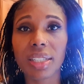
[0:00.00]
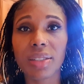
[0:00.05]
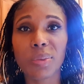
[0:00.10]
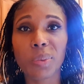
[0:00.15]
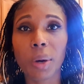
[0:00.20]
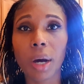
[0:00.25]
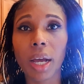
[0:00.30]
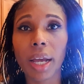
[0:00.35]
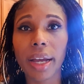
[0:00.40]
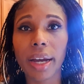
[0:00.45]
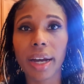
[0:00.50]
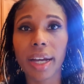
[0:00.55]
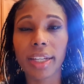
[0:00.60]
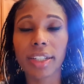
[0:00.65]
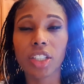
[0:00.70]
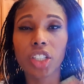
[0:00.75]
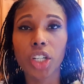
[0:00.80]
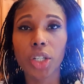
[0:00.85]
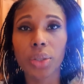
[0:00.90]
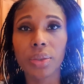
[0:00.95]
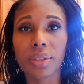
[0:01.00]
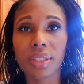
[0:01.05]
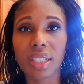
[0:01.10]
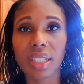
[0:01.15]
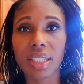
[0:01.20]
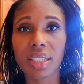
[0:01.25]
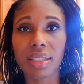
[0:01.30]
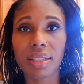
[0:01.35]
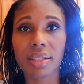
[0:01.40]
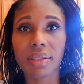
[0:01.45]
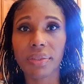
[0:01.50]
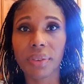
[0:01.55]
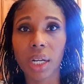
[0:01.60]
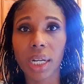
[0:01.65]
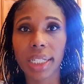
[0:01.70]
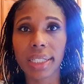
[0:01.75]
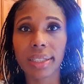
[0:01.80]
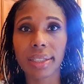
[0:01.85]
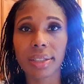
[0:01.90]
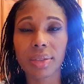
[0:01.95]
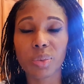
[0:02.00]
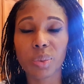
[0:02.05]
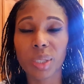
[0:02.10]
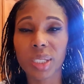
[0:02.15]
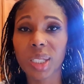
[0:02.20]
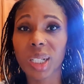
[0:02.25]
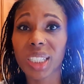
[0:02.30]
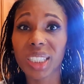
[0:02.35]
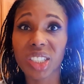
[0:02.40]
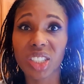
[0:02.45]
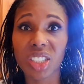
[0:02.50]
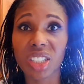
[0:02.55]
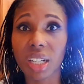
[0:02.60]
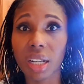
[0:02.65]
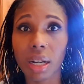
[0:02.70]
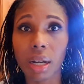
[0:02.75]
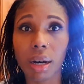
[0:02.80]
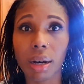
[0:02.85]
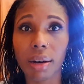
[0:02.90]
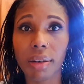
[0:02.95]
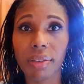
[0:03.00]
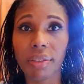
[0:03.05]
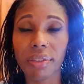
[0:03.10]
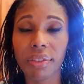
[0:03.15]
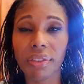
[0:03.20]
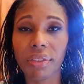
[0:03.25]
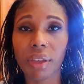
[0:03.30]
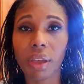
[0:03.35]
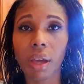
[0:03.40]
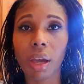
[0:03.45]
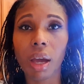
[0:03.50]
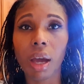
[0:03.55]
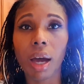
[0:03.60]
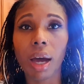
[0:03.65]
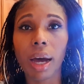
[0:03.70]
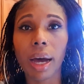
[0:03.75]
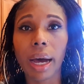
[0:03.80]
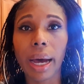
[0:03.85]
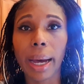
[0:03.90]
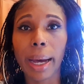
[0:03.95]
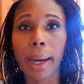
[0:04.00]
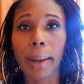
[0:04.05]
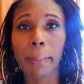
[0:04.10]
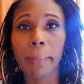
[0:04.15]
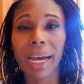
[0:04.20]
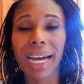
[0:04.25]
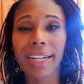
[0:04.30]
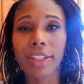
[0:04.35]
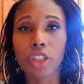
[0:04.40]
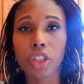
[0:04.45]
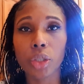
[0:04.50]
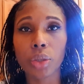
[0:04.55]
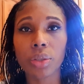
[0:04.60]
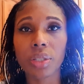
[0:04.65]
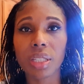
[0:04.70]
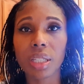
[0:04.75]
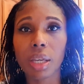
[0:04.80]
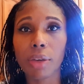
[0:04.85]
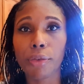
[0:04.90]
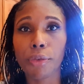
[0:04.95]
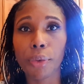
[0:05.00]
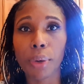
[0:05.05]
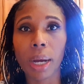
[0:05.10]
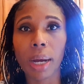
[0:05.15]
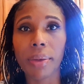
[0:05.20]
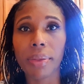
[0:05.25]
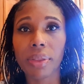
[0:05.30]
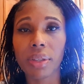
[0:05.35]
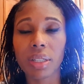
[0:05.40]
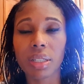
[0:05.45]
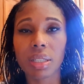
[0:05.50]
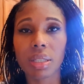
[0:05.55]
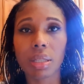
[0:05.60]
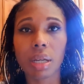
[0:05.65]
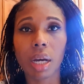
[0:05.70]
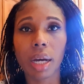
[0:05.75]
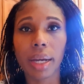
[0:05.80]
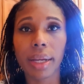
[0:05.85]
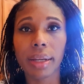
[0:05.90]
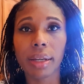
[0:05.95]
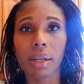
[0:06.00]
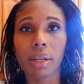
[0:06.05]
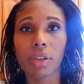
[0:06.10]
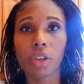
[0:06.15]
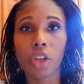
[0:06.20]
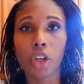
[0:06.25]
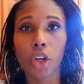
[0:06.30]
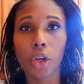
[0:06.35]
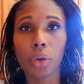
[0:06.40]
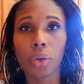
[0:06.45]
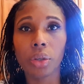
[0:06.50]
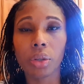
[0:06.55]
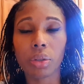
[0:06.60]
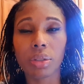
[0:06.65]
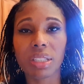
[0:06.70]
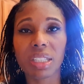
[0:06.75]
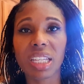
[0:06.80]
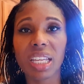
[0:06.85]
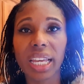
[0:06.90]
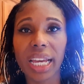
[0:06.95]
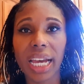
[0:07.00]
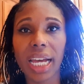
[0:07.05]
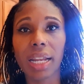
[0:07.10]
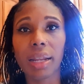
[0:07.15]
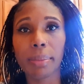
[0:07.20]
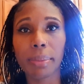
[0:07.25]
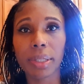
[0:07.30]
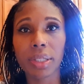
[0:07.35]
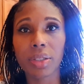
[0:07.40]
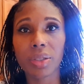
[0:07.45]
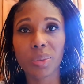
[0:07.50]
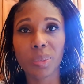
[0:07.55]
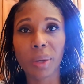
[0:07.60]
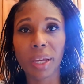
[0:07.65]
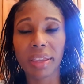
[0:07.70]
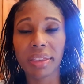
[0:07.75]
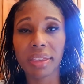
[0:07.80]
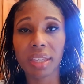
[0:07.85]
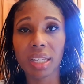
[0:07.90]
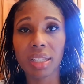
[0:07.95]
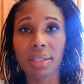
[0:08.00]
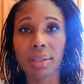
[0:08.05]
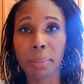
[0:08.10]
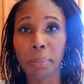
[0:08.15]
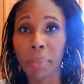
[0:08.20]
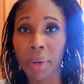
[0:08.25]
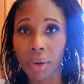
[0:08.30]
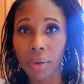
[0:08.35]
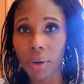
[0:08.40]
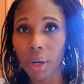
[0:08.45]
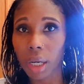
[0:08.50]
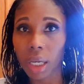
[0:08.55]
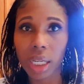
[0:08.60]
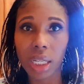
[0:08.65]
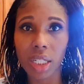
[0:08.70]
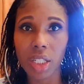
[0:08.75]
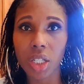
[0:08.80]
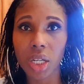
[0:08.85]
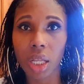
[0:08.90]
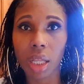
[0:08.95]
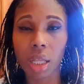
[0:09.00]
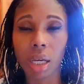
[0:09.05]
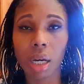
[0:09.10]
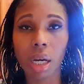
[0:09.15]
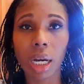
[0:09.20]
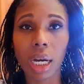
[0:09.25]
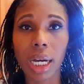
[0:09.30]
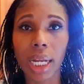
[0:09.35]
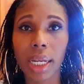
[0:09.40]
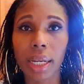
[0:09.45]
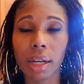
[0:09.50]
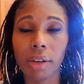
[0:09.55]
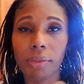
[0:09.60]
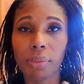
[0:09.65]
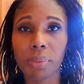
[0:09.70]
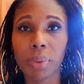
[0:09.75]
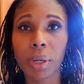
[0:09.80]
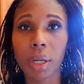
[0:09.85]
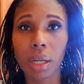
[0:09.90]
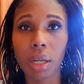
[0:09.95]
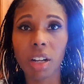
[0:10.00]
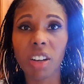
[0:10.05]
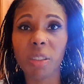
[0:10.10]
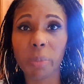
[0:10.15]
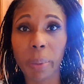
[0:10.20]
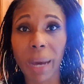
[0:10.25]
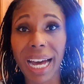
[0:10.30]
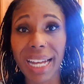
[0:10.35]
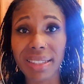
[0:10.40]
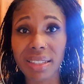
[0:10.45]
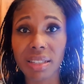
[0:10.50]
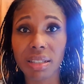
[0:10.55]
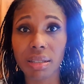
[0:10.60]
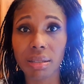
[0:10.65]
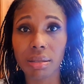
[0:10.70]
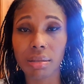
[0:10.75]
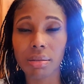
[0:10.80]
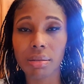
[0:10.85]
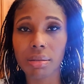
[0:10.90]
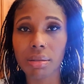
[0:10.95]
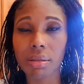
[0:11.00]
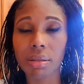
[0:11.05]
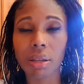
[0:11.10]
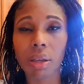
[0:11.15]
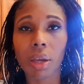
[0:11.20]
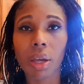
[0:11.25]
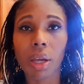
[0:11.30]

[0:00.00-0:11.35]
is why I chose these dividers, which I just love. As you'll see throughout the design, you know, you'll see elements where things are mirroring each other, and I've put a lot of patterns